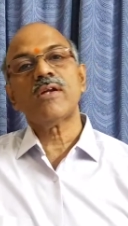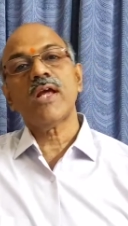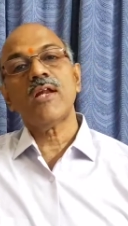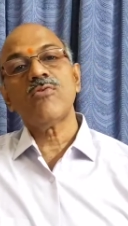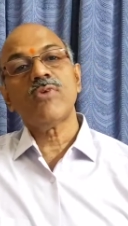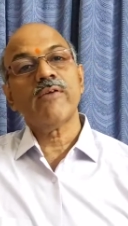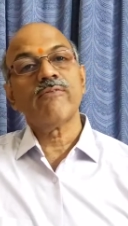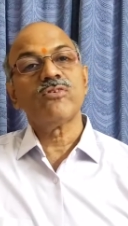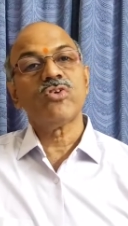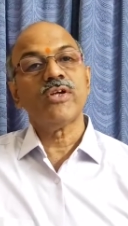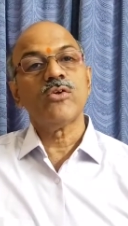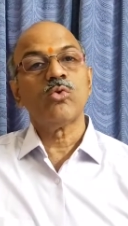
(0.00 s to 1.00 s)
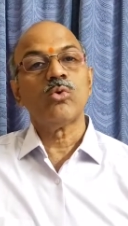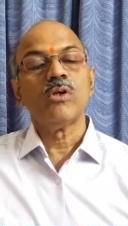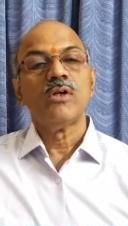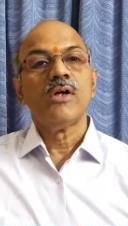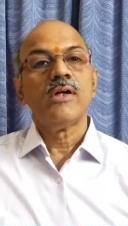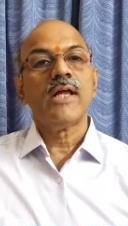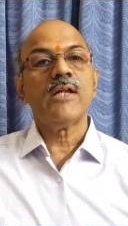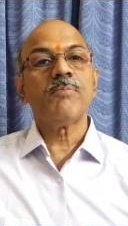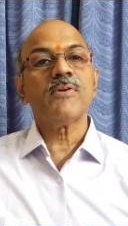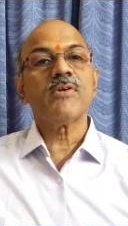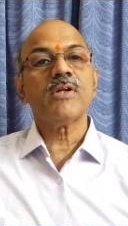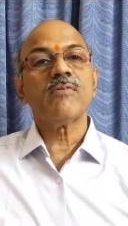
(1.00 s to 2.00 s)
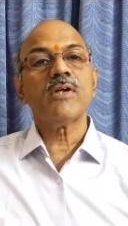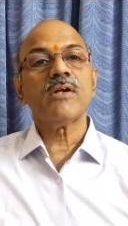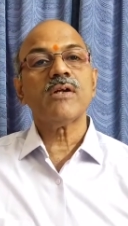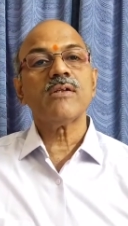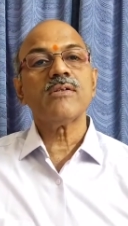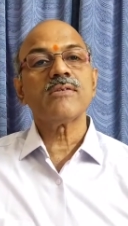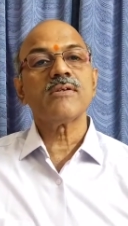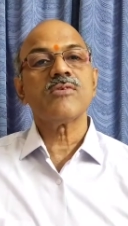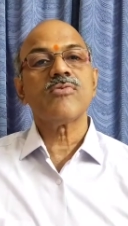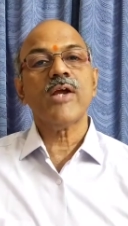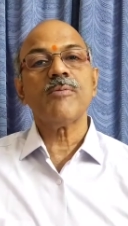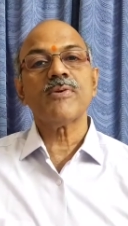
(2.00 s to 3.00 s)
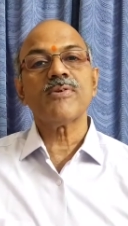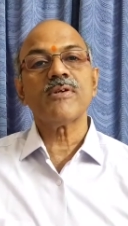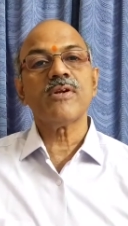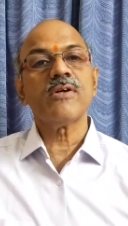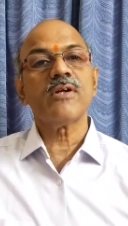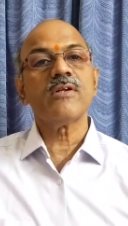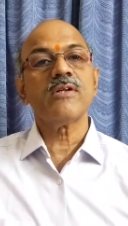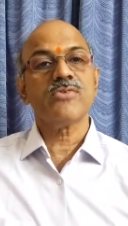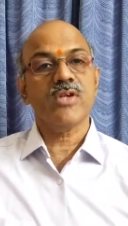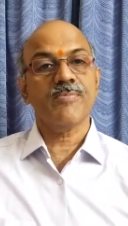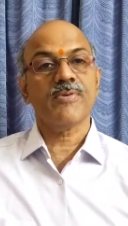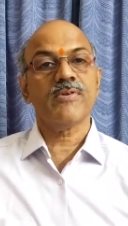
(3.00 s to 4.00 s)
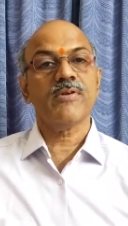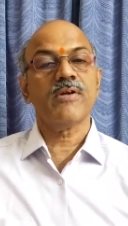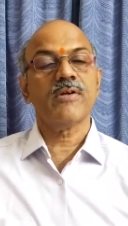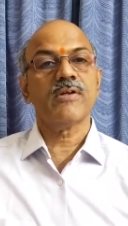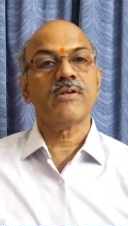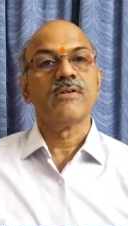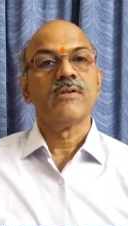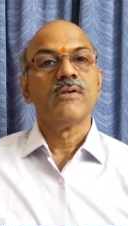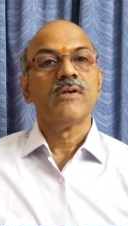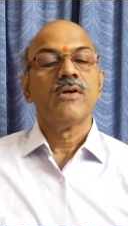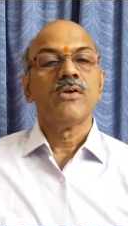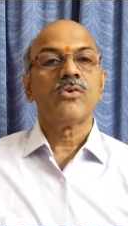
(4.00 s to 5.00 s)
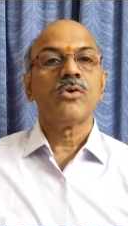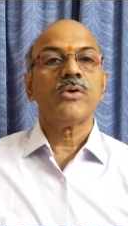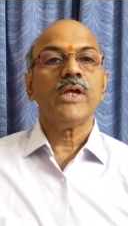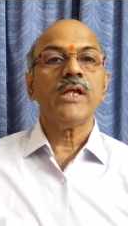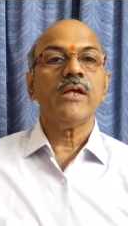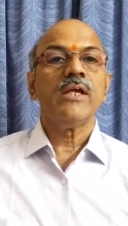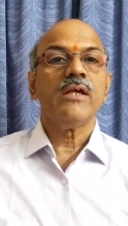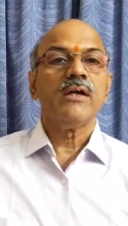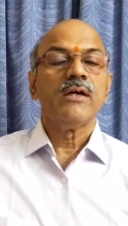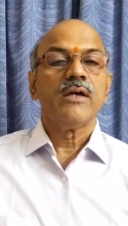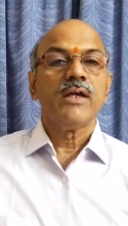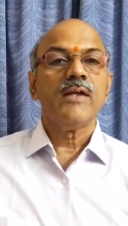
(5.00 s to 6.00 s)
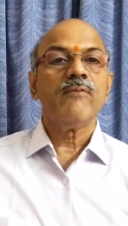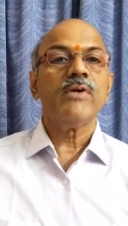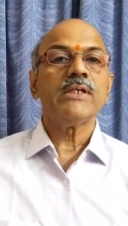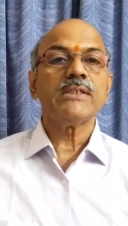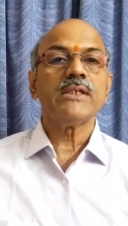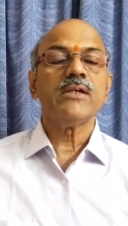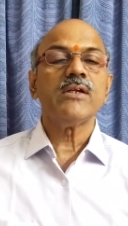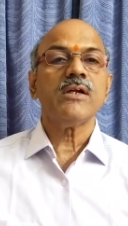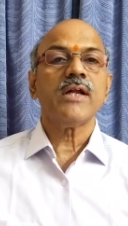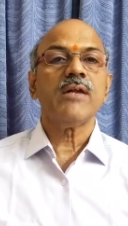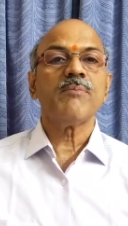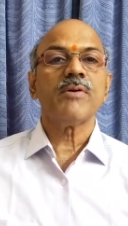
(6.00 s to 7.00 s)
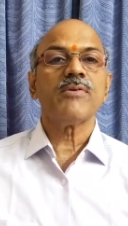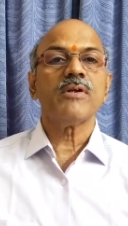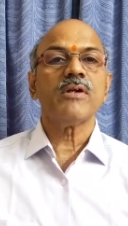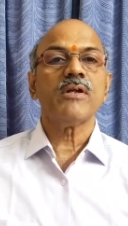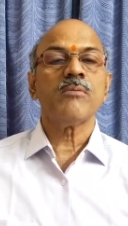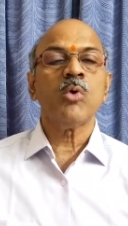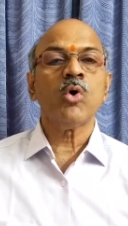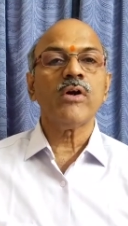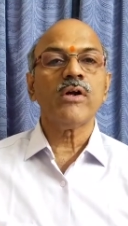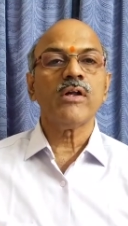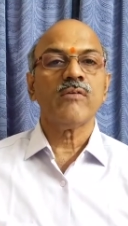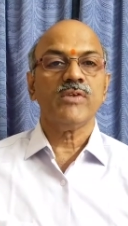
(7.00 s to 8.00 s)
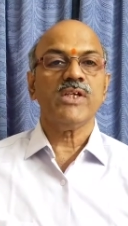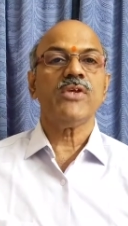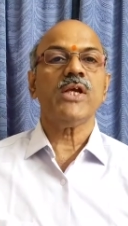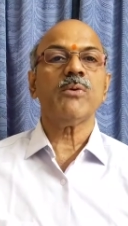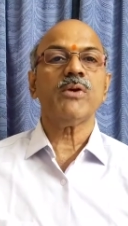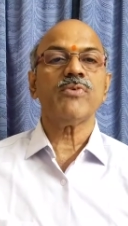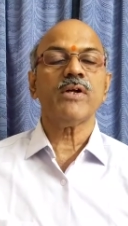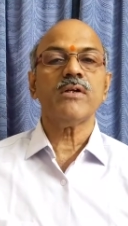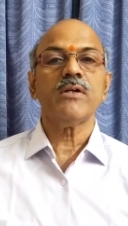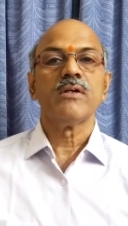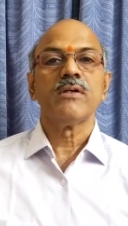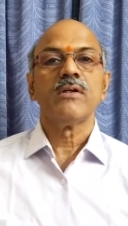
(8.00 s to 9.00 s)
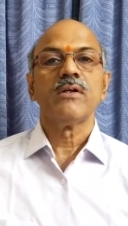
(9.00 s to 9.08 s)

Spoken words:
10-5-3 rule? 10% of the returns, 5% return, 3% return. So invest in 10% and more return, which is equity fund.